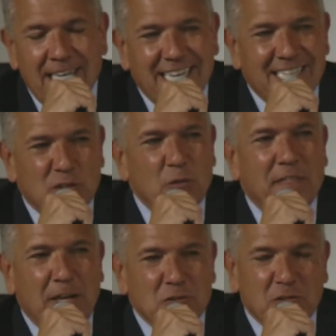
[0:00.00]
in
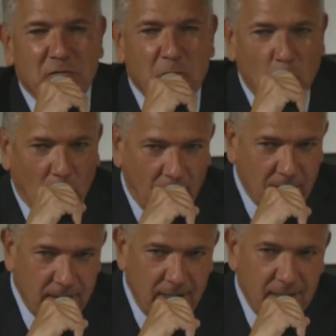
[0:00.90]
2004
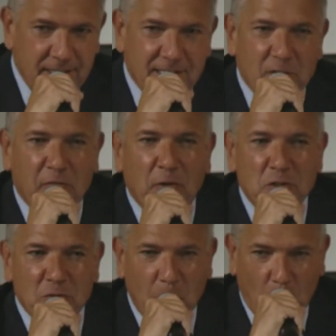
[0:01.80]
that did the
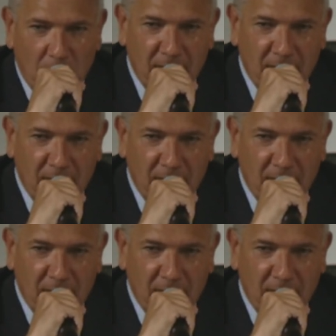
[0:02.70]
first report